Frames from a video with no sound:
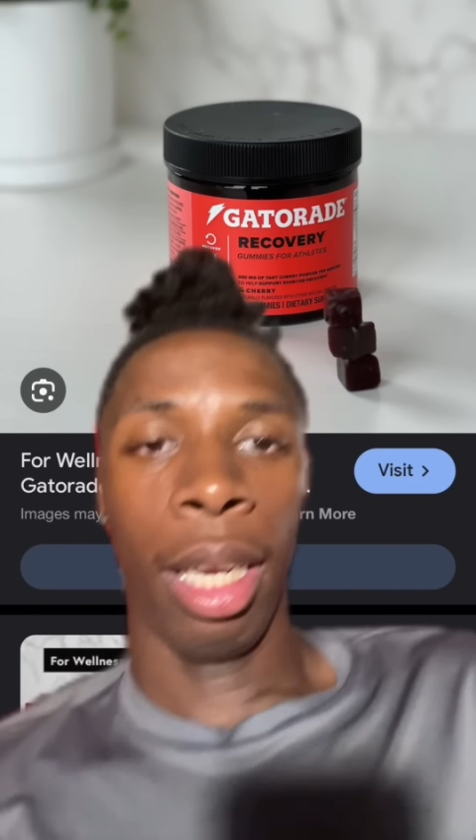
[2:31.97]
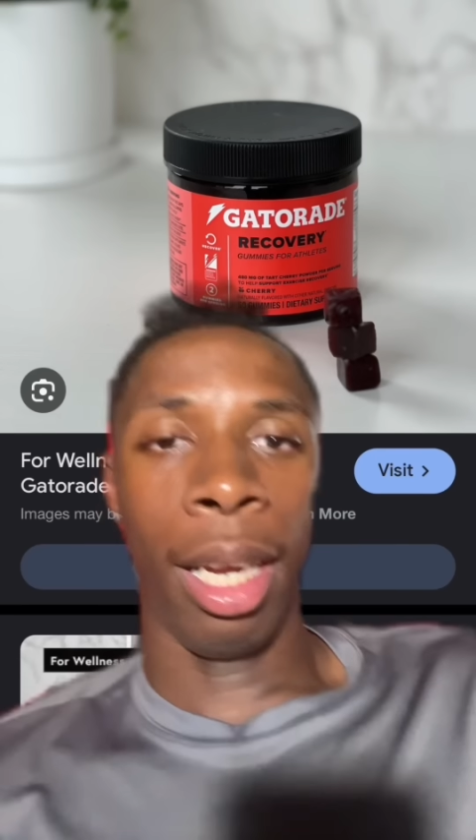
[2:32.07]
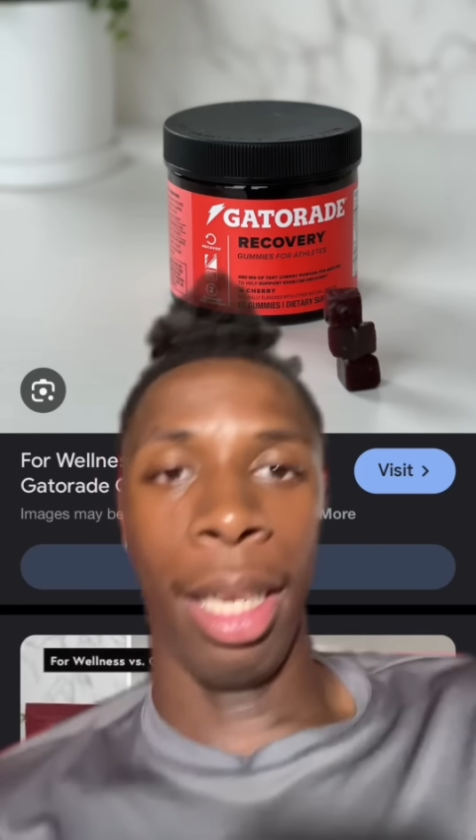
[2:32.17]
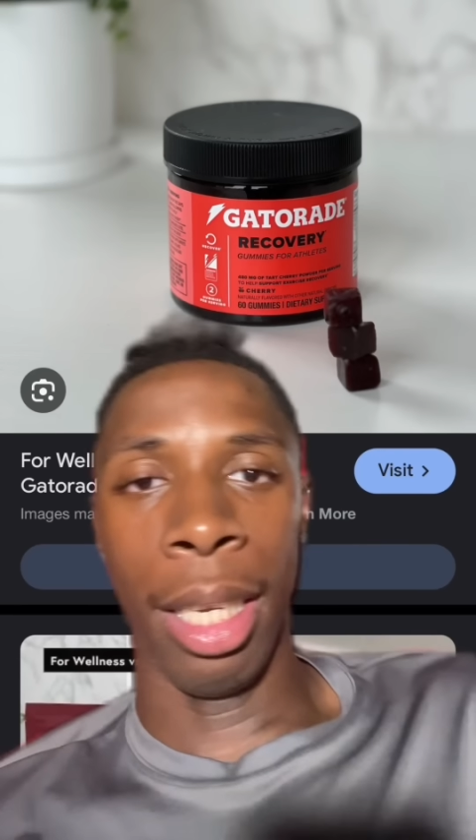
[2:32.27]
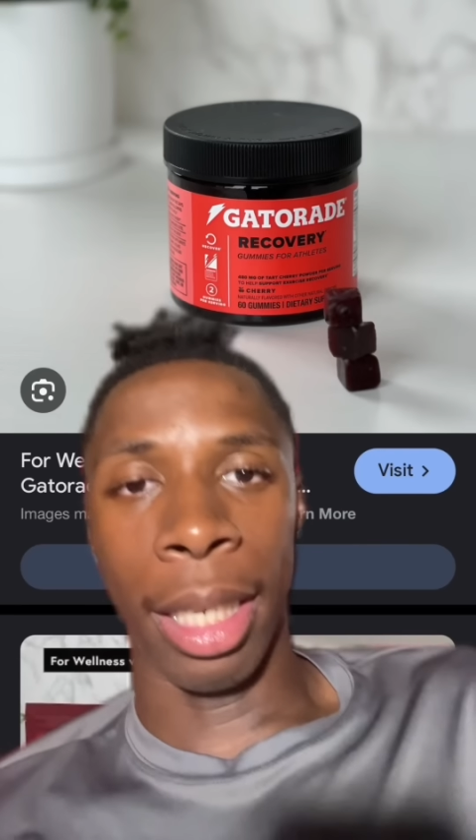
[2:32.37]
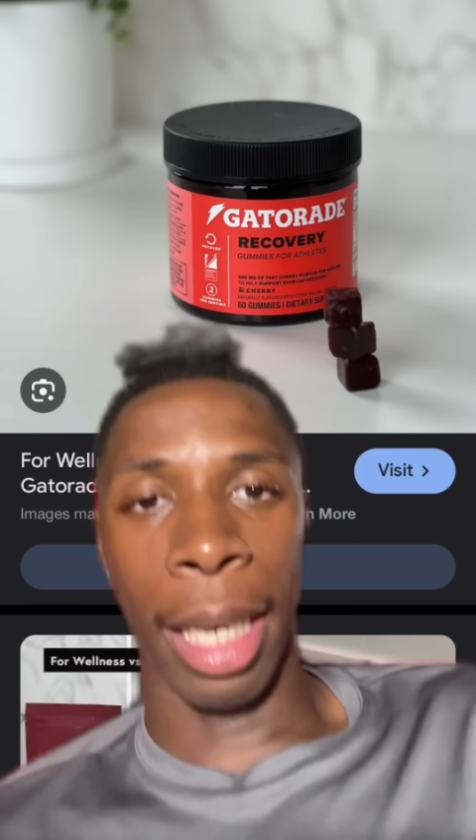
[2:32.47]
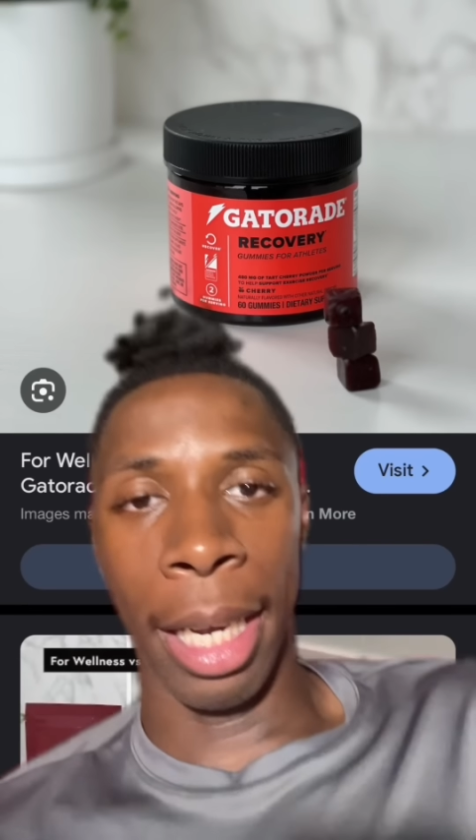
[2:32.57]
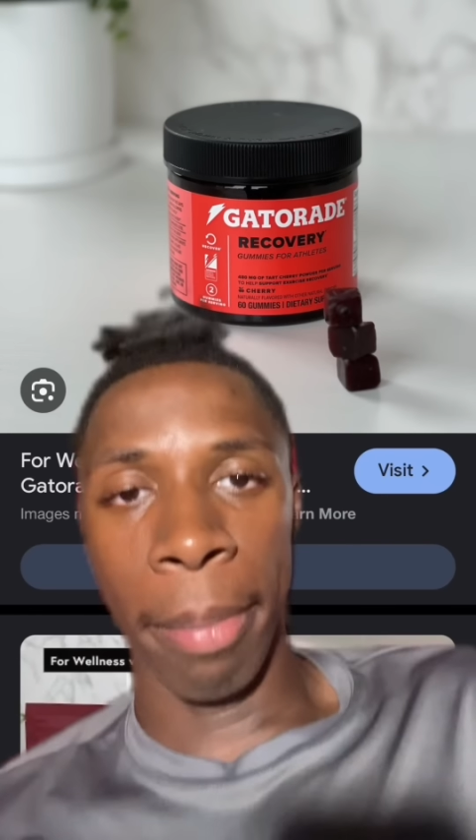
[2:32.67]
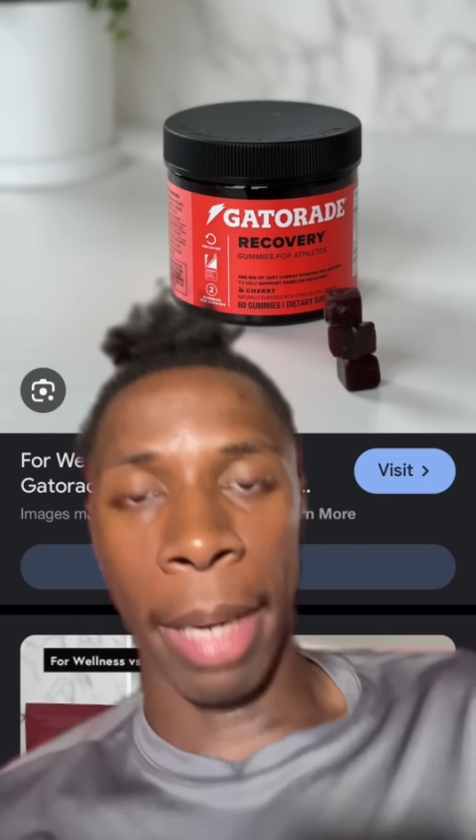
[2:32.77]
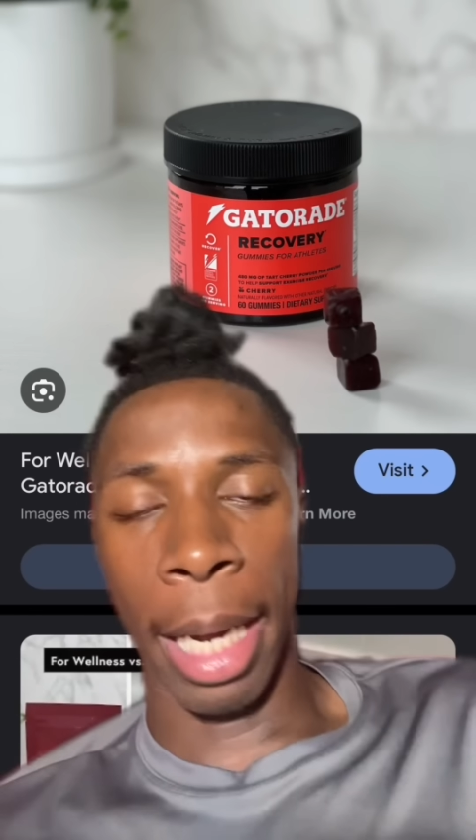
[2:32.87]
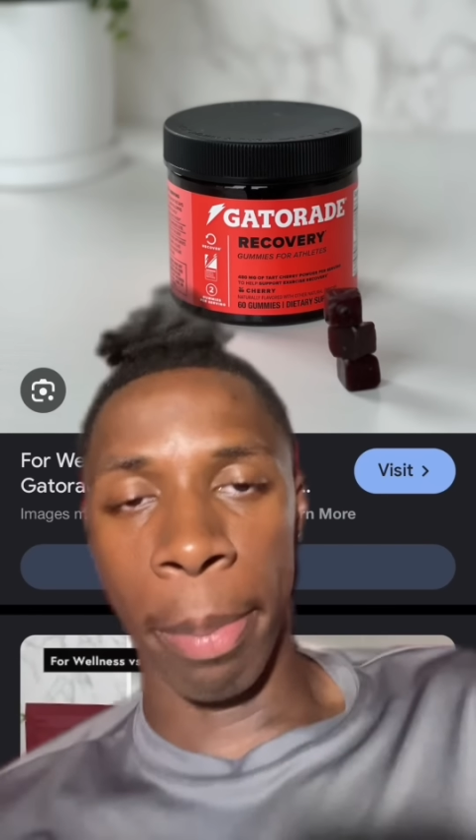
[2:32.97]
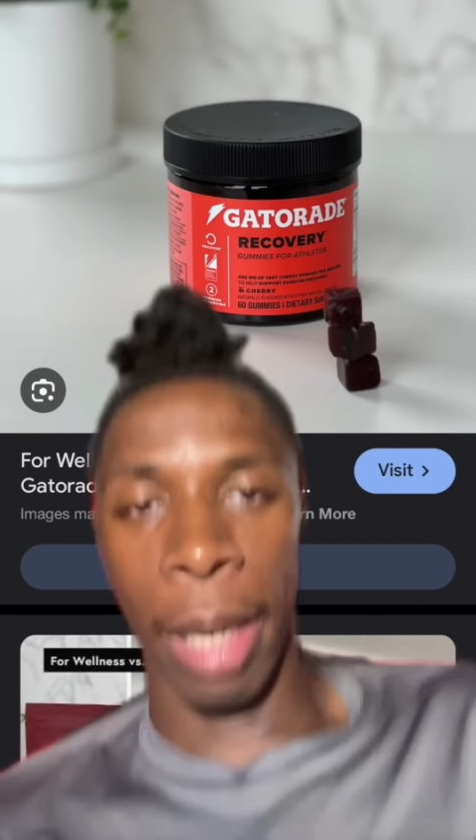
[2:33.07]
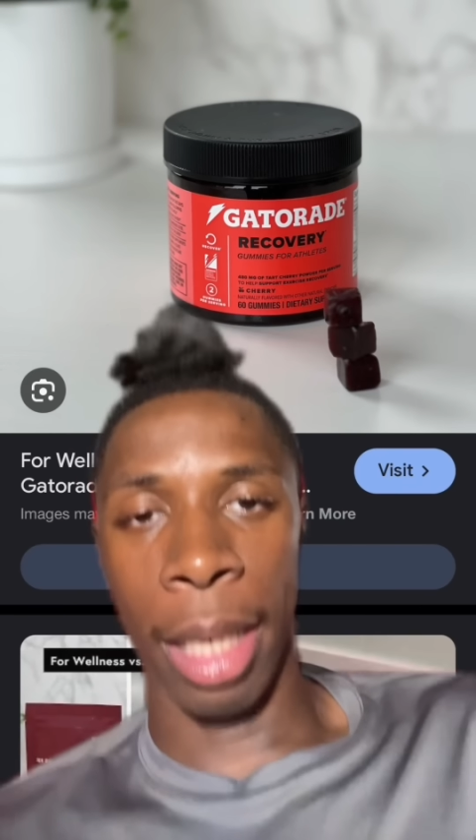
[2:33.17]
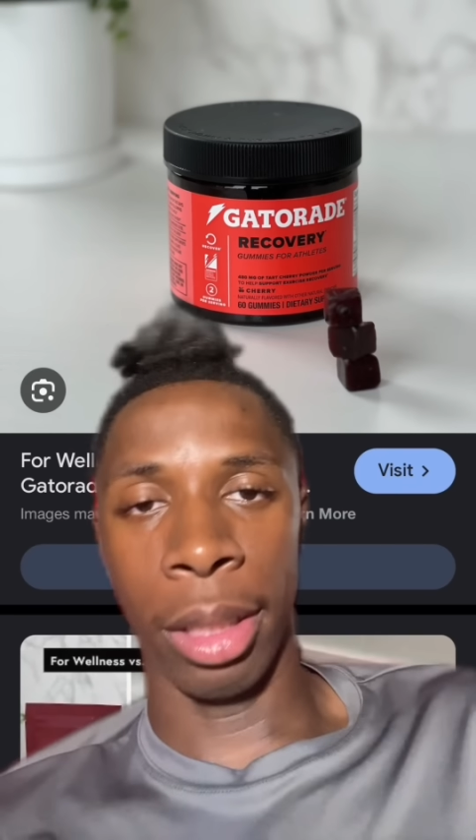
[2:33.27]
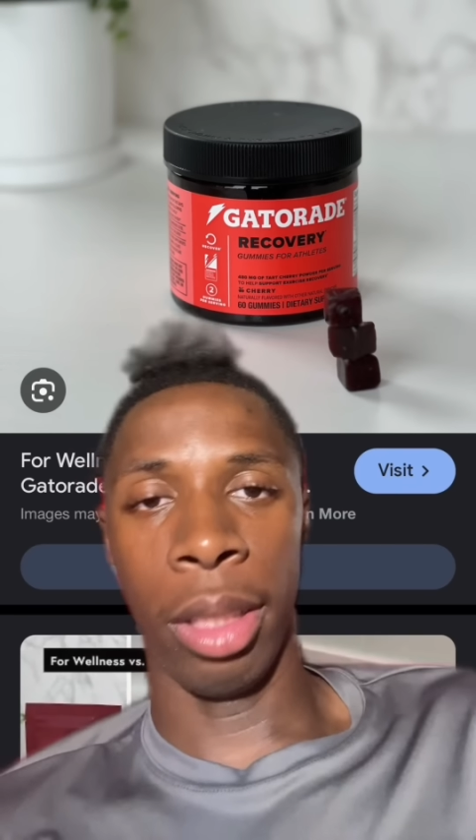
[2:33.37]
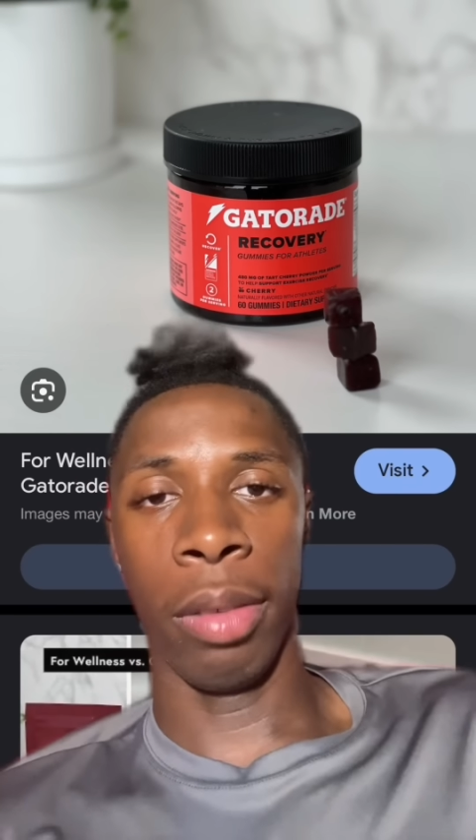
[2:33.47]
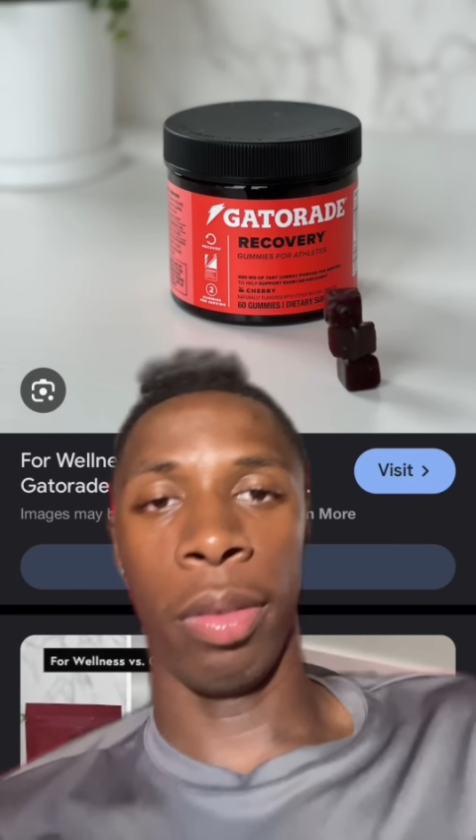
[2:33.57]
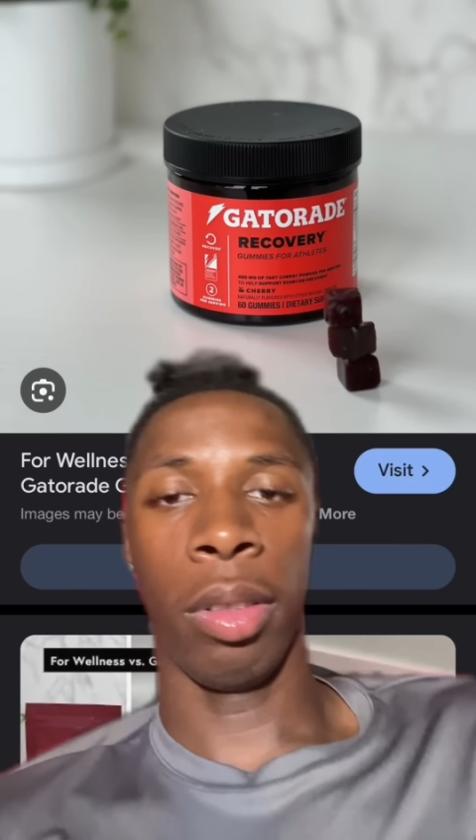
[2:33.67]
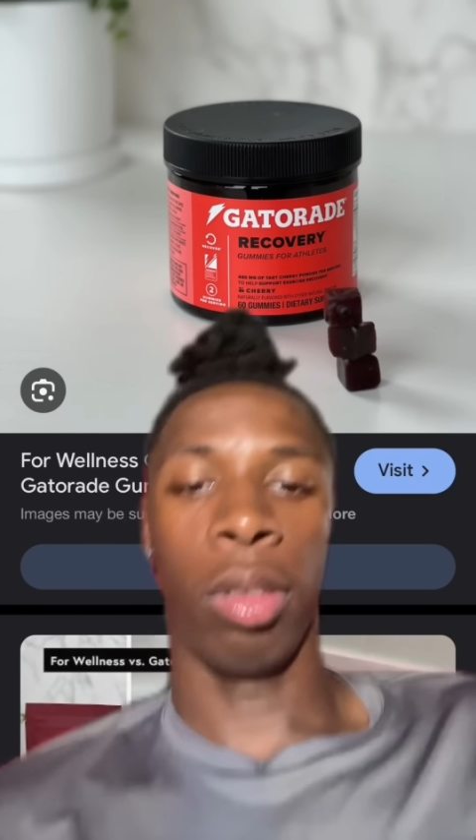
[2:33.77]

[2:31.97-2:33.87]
and it came back positive.